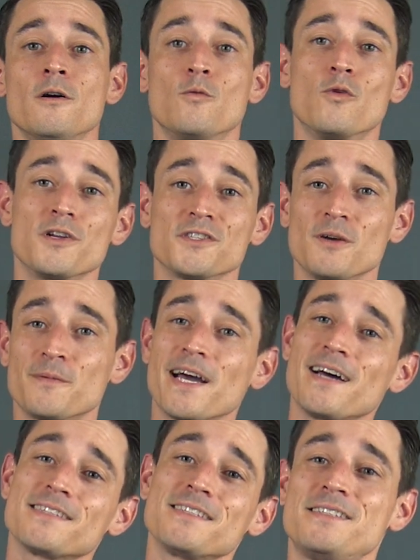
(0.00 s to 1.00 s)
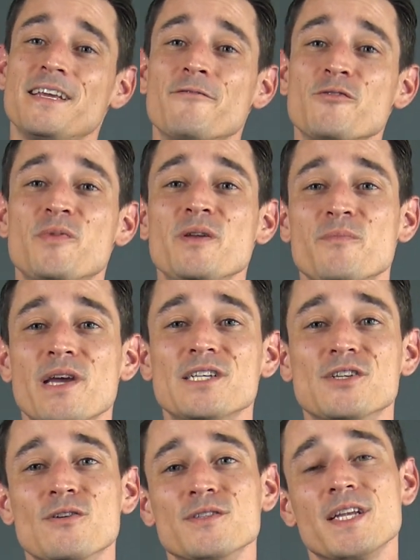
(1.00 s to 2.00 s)
What is up guys, it's Dave with Pete and
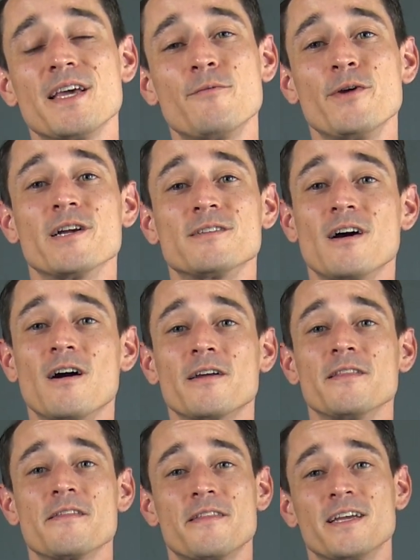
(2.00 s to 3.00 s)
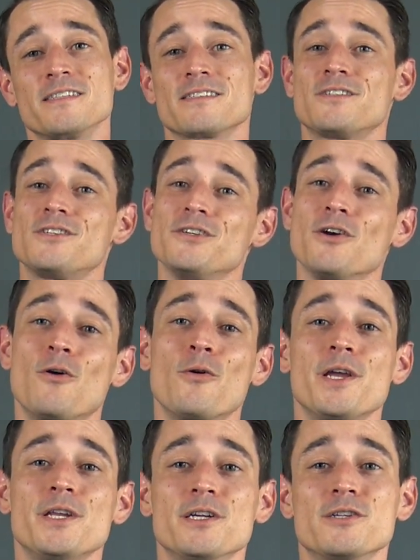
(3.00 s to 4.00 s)
Pedro and today we are talking the things that should go
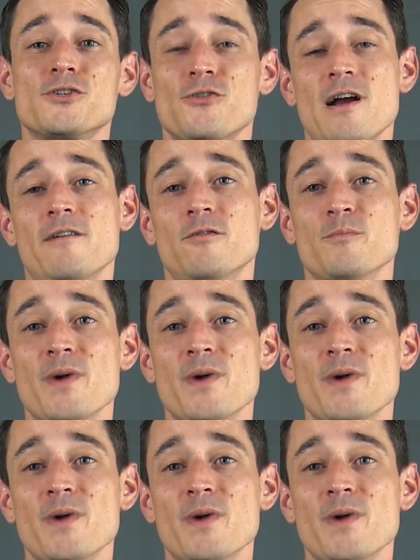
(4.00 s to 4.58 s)
in your travel